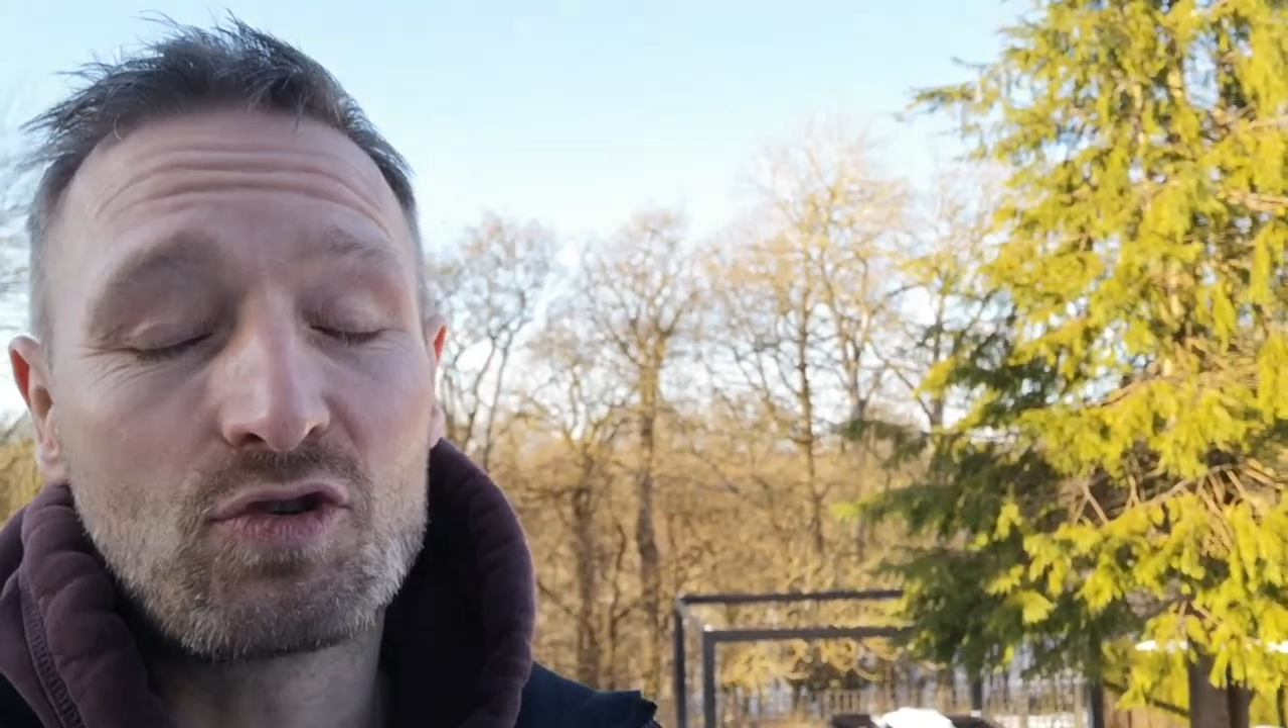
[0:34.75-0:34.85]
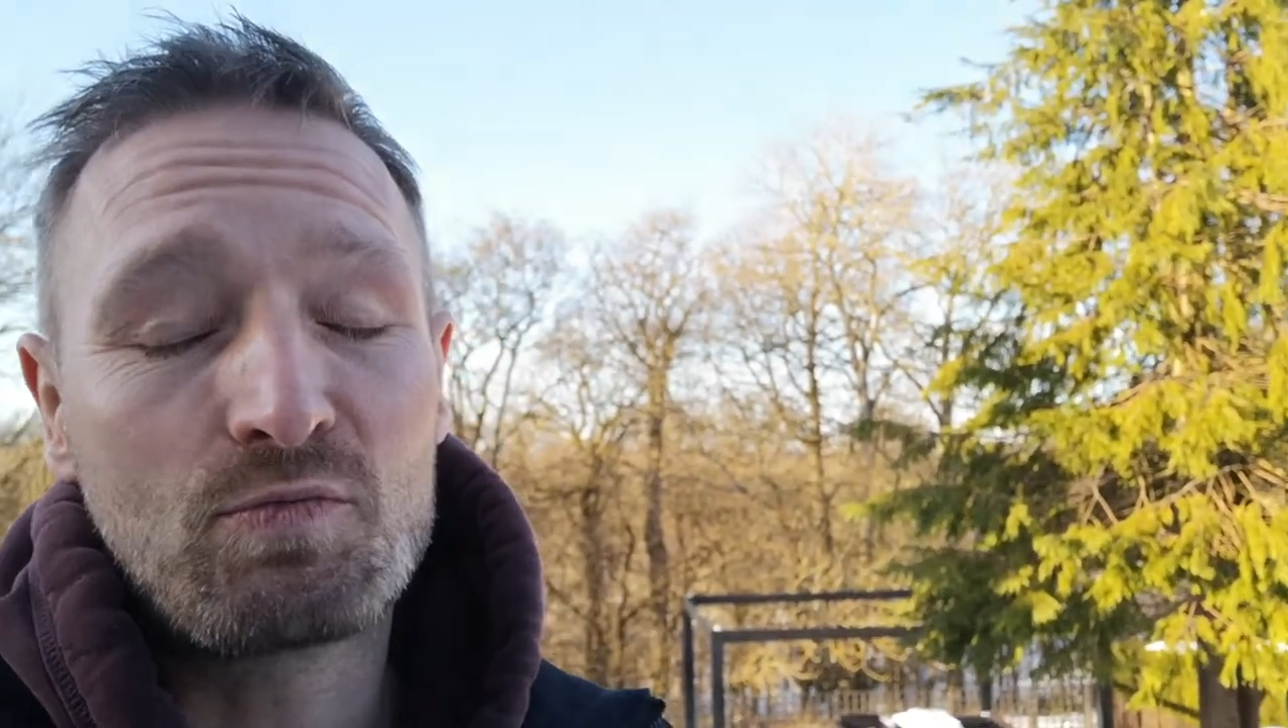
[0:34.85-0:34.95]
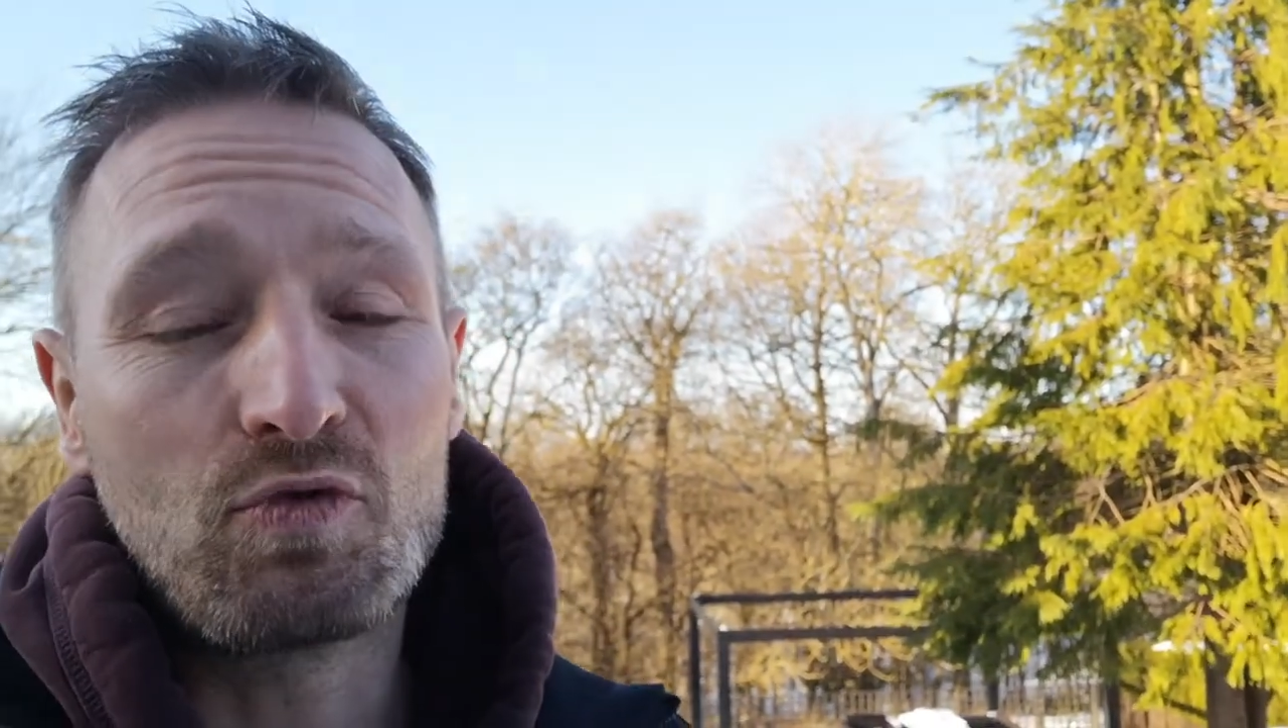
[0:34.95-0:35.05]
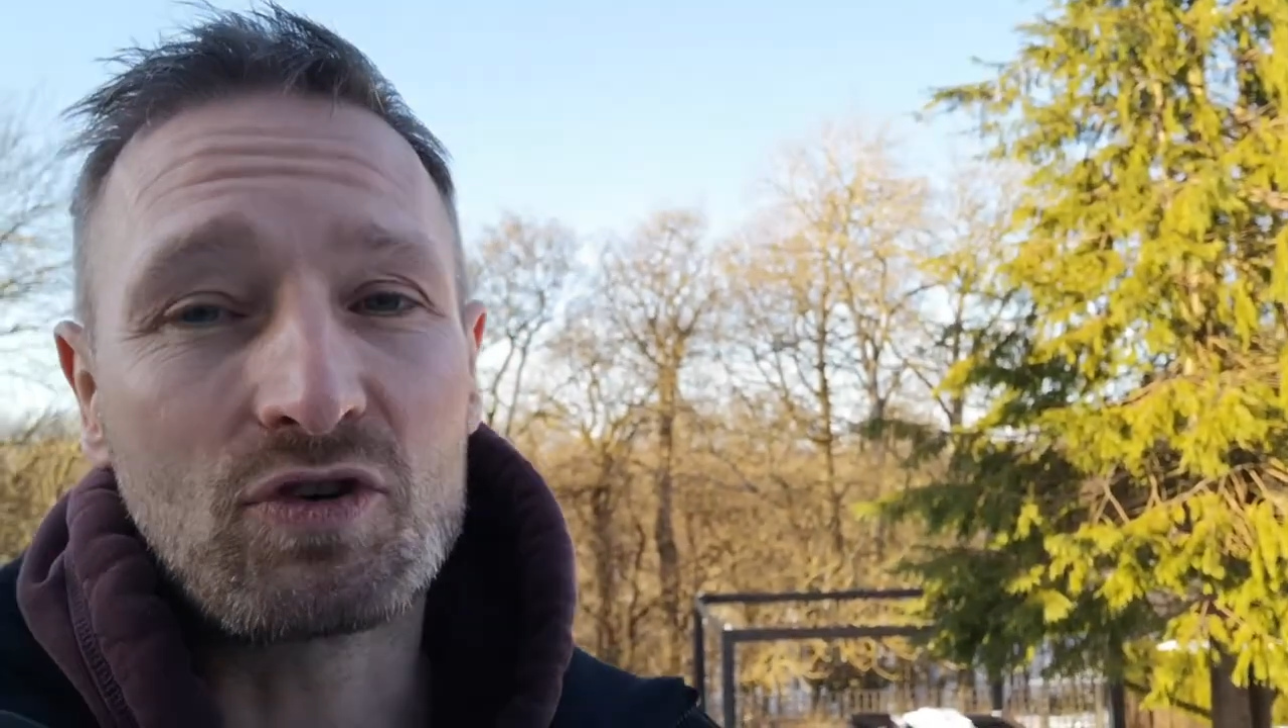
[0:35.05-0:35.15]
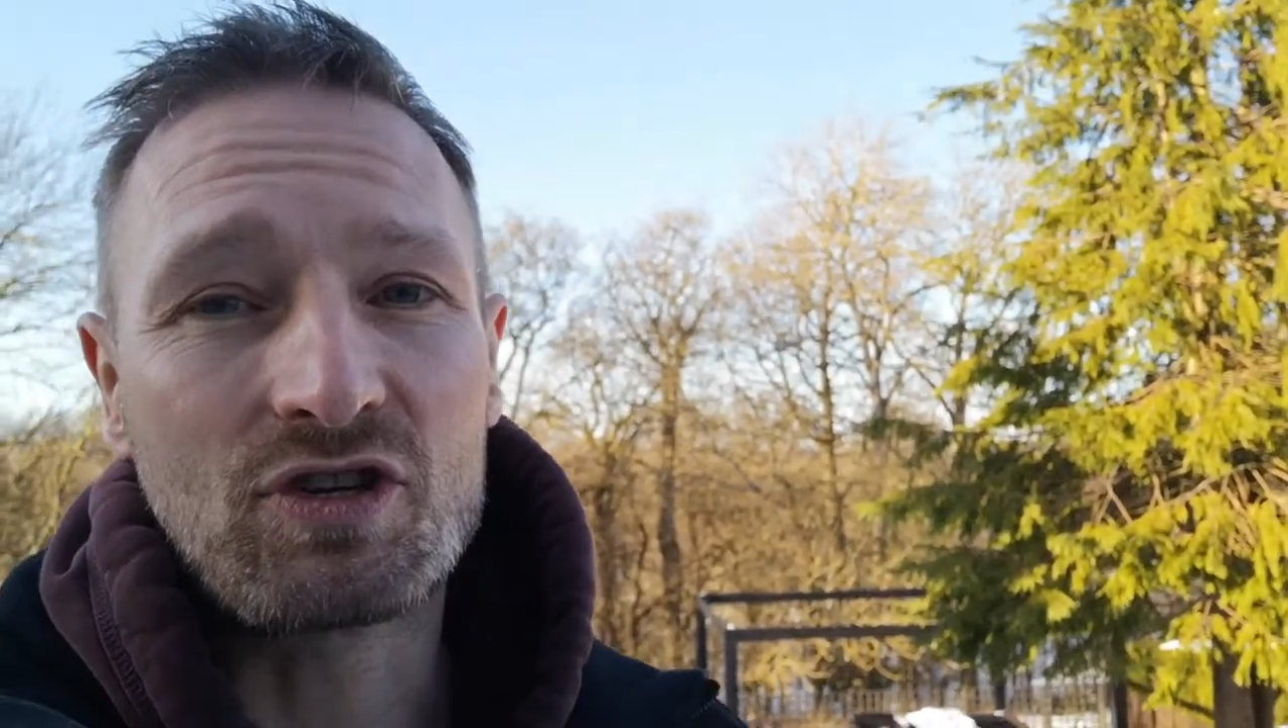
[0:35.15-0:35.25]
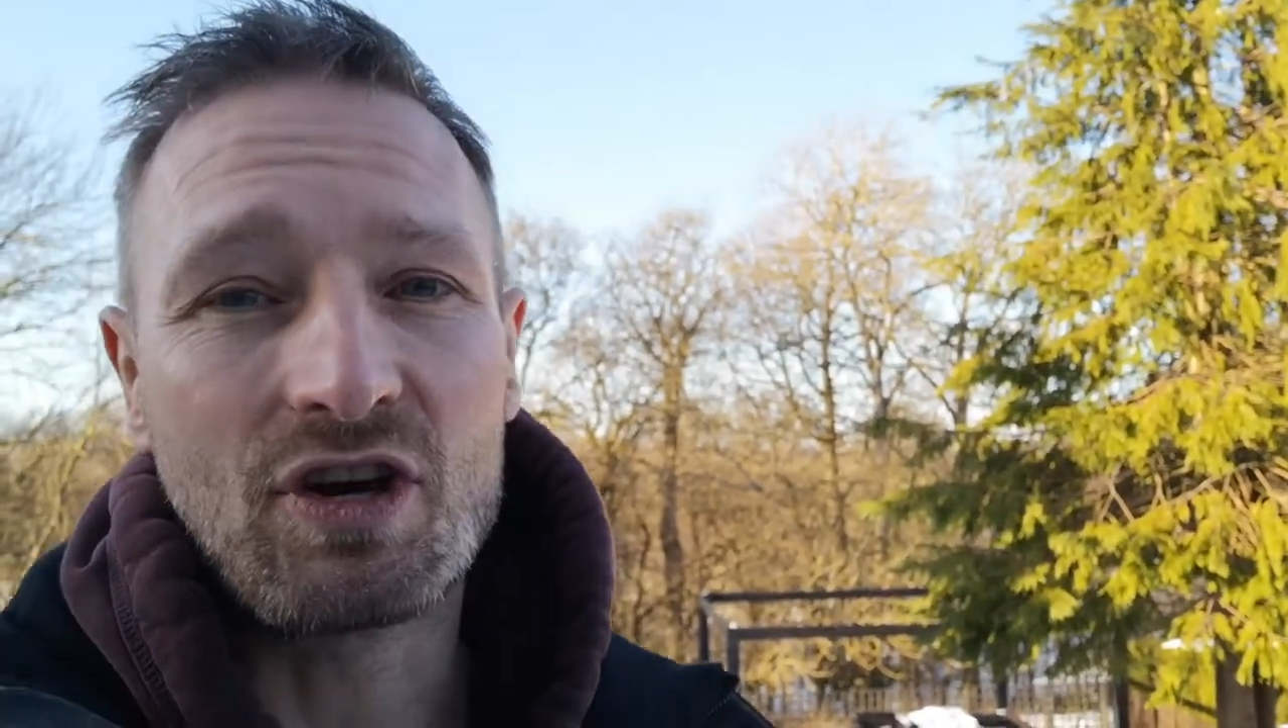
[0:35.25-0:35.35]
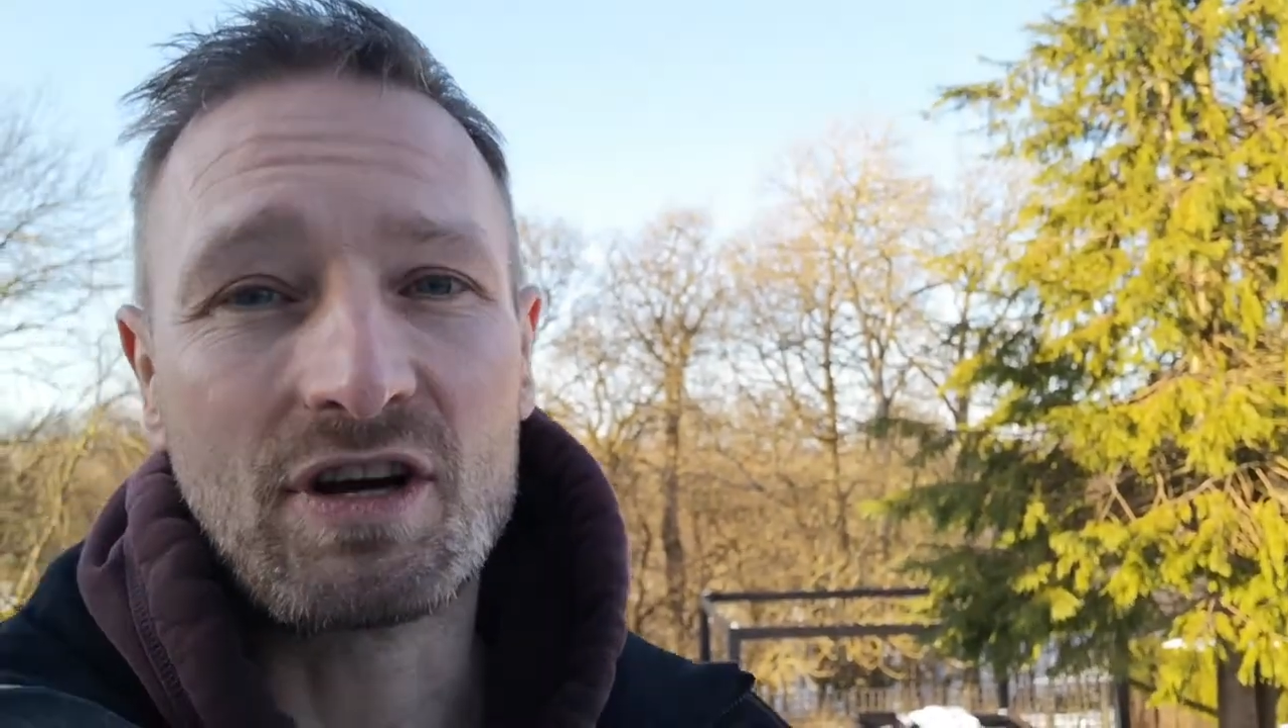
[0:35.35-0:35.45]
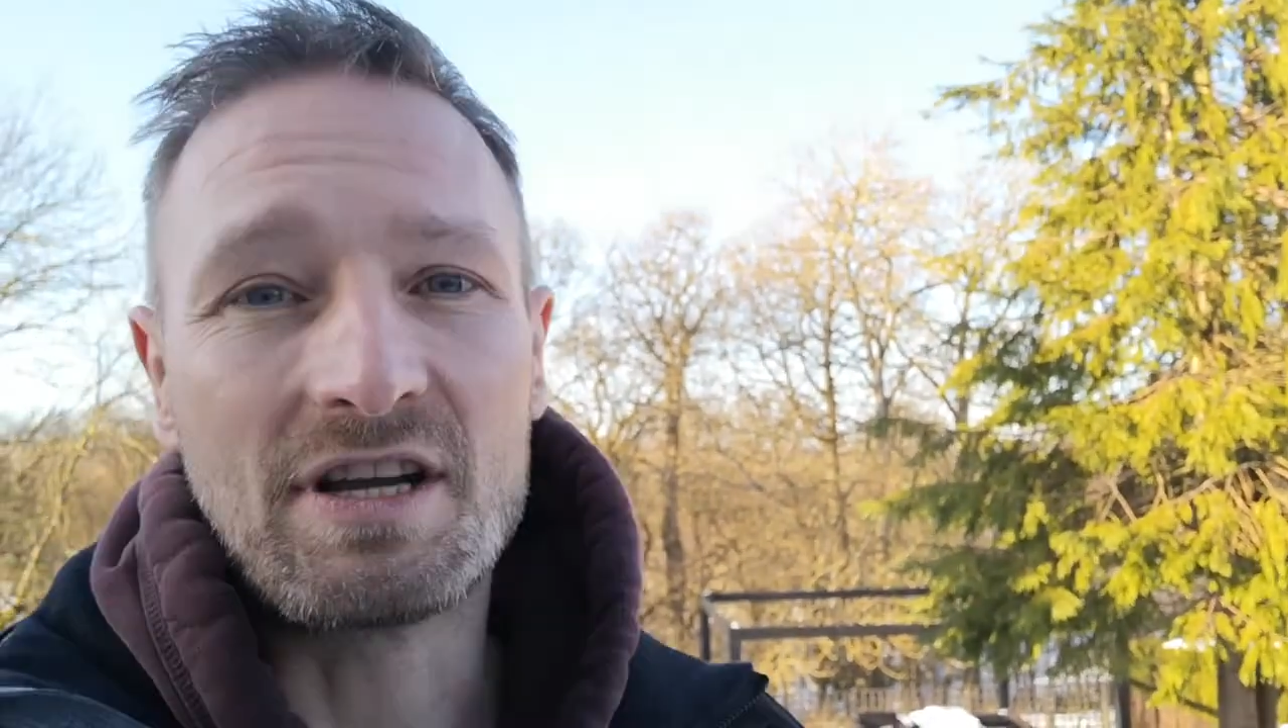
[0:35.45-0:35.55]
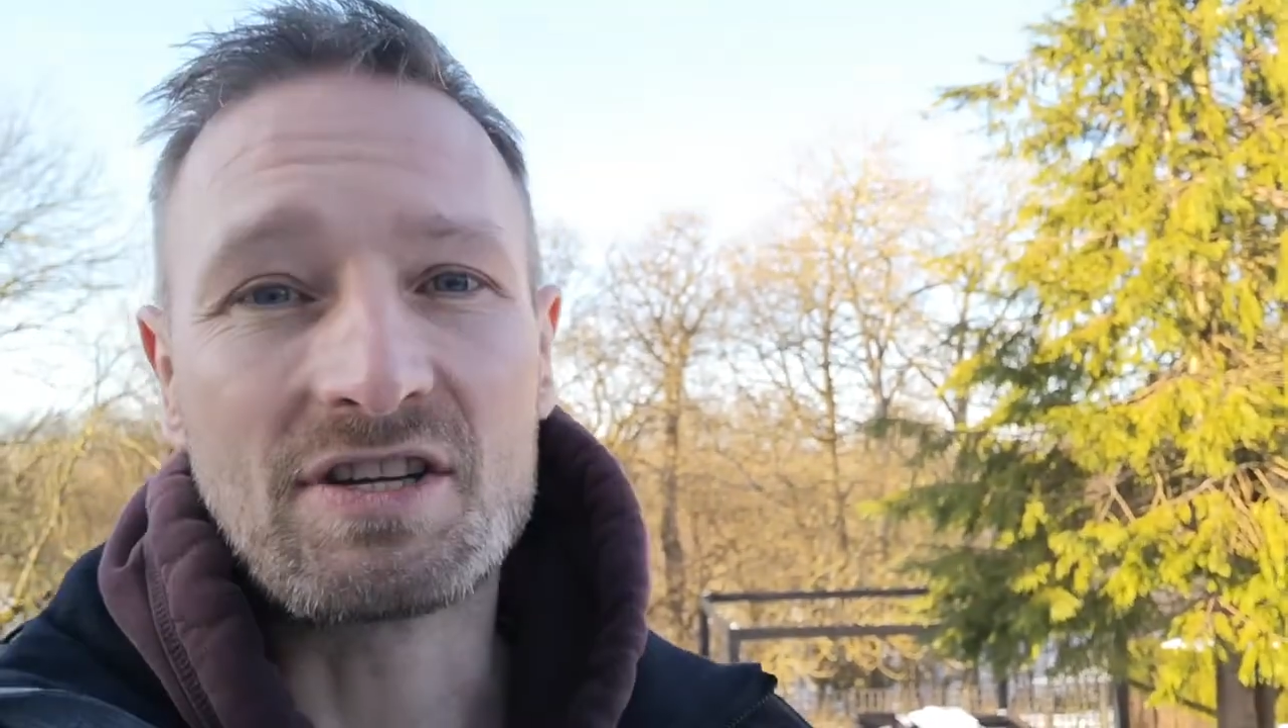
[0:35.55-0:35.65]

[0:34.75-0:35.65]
sports journey